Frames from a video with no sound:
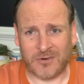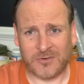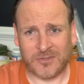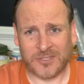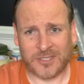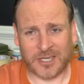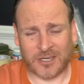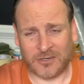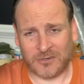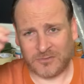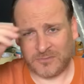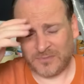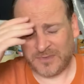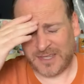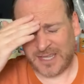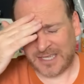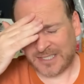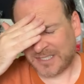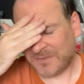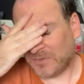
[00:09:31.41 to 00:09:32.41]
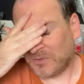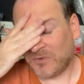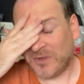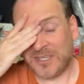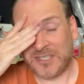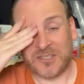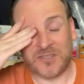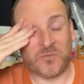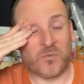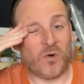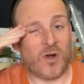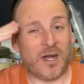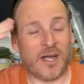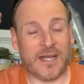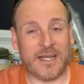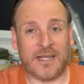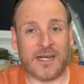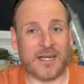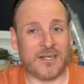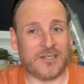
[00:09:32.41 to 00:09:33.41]
So there's some of the reasons
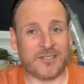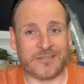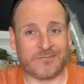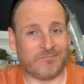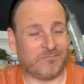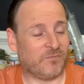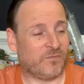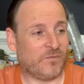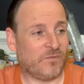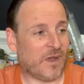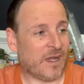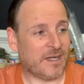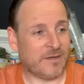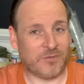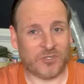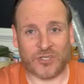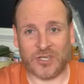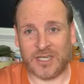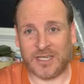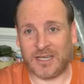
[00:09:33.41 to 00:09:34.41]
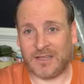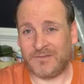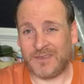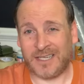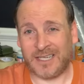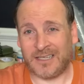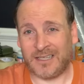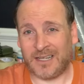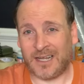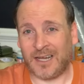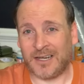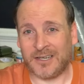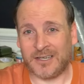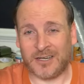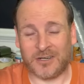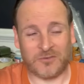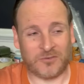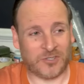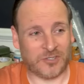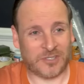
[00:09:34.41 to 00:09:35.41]
why I just find the machine, I think, I don't
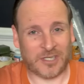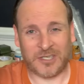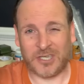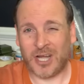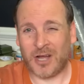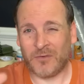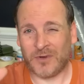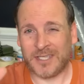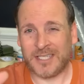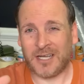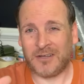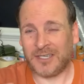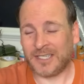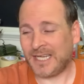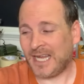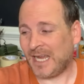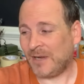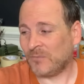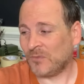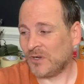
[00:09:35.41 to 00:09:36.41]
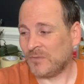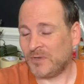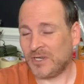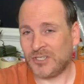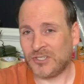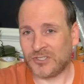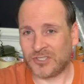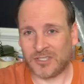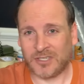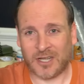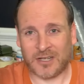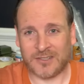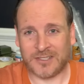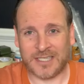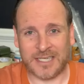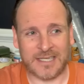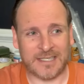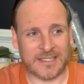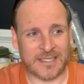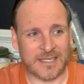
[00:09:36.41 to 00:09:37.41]
know, just you can't really tell on the camera, but it just cuts
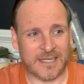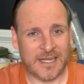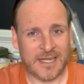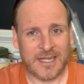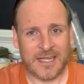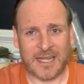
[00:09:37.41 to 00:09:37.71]
easy.